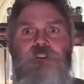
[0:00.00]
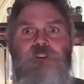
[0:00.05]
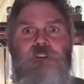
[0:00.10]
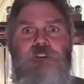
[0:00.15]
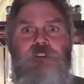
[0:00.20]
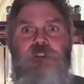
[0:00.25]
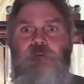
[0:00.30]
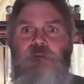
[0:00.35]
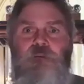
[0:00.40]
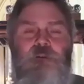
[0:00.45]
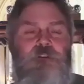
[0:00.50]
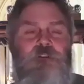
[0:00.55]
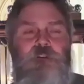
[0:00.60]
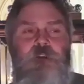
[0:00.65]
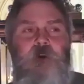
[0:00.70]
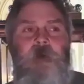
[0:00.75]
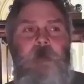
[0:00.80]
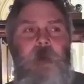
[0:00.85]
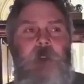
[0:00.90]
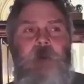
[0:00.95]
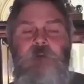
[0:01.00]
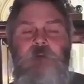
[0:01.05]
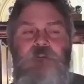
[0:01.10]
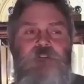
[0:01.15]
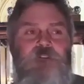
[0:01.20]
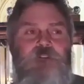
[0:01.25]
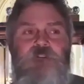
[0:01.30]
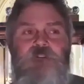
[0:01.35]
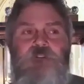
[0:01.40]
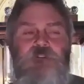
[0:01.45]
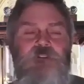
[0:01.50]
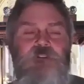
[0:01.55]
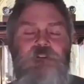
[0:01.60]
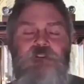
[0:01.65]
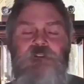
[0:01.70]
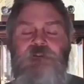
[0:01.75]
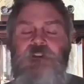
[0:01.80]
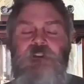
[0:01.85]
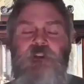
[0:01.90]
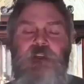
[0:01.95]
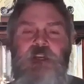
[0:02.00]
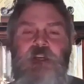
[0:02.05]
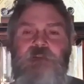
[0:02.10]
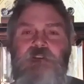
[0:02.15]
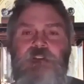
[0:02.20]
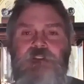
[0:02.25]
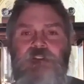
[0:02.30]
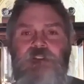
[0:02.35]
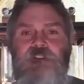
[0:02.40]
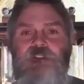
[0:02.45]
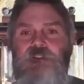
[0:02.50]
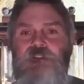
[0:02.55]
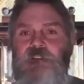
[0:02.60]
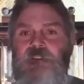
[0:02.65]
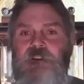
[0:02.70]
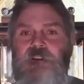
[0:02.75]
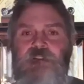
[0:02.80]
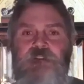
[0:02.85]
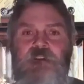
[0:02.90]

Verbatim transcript: But it works good. It works it works just as good as the left.